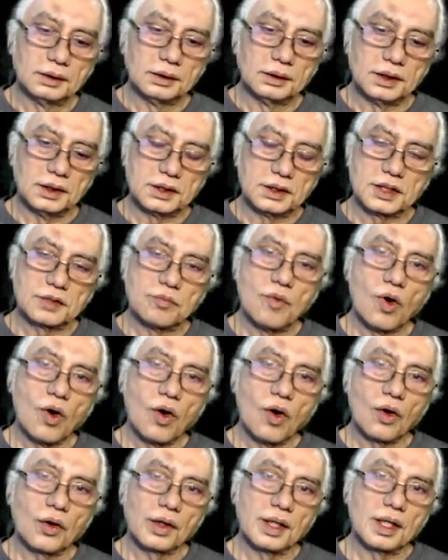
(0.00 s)
this is
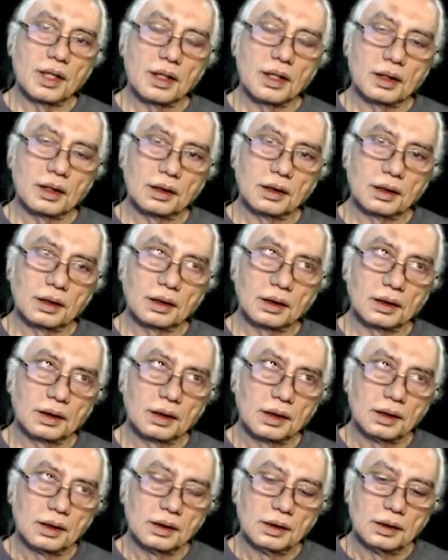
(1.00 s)
more in,
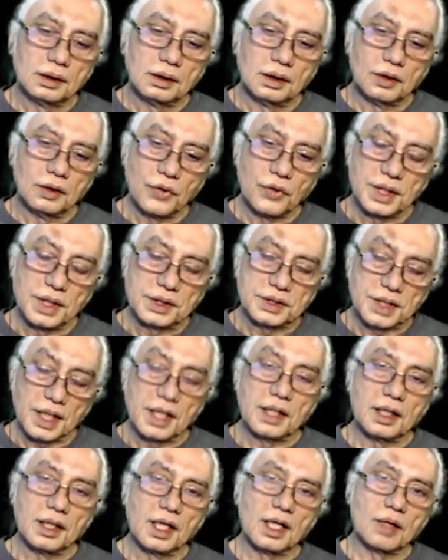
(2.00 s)
we
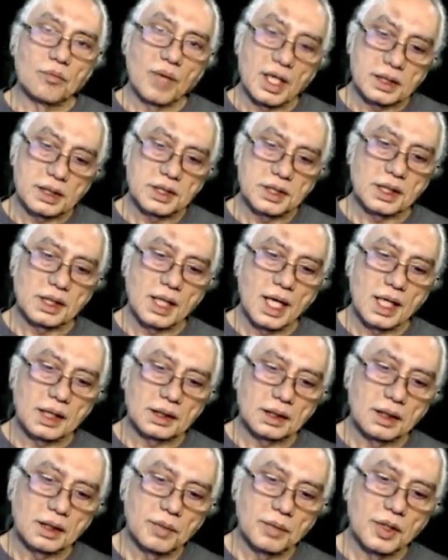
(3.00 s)
train in martial
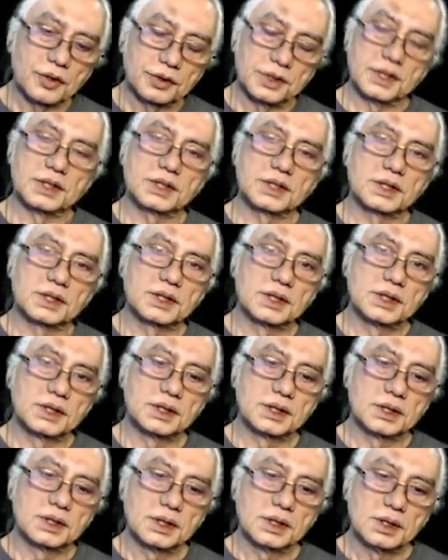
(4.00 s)
art about this
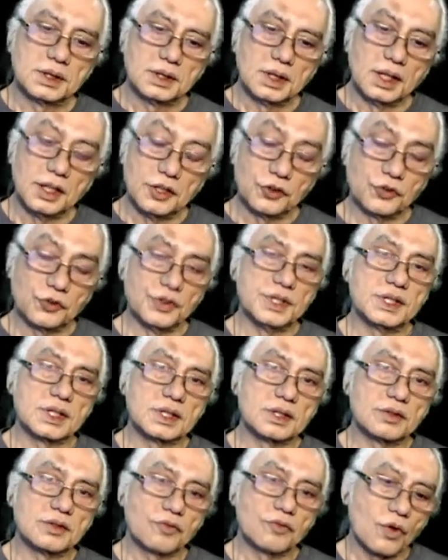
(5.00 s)

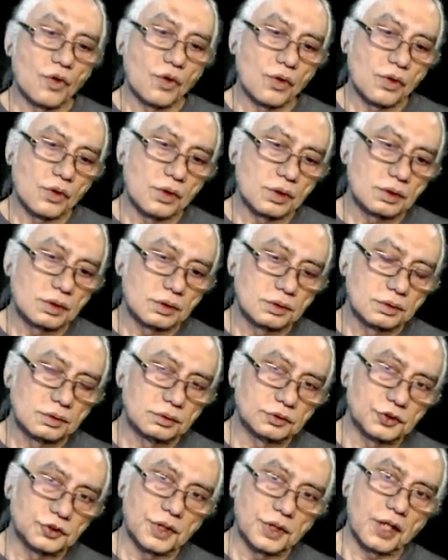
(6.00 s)
intuition to
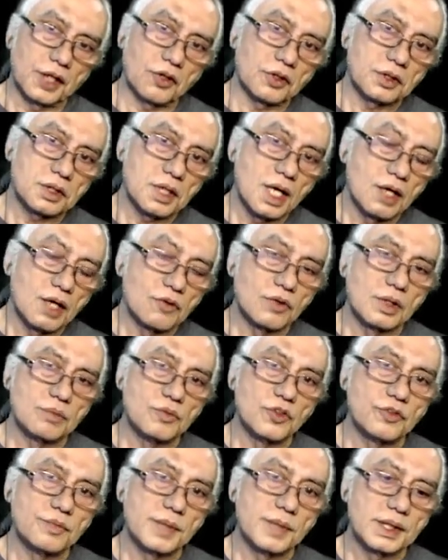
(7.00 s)
record our
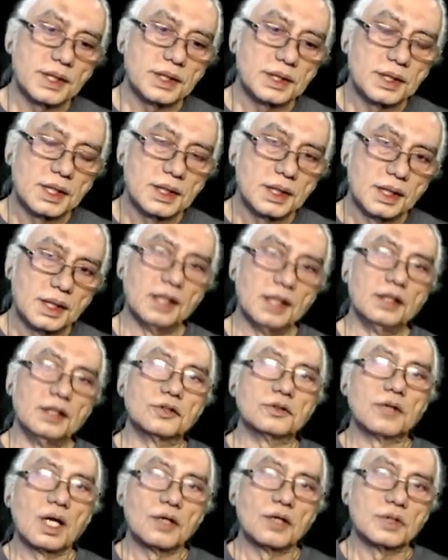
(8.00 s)
movement
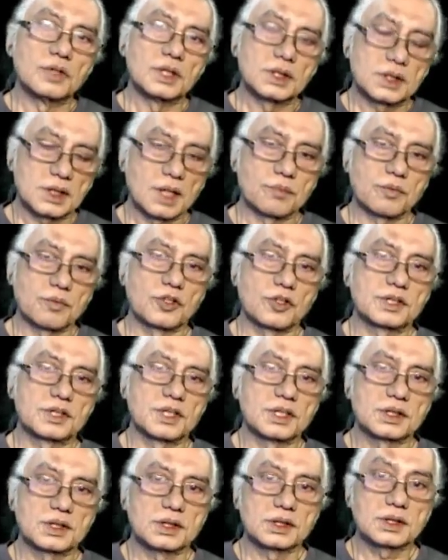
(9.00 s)
into our
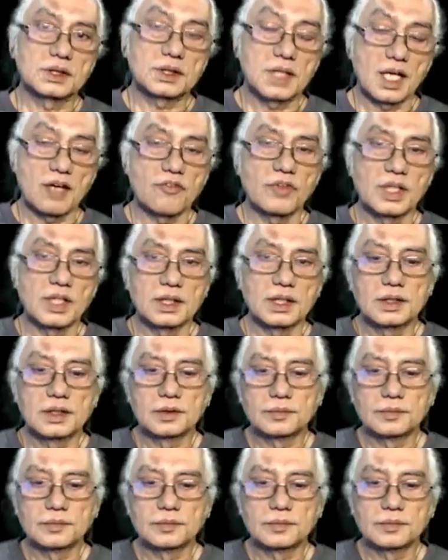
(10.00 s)
subconsciousness level.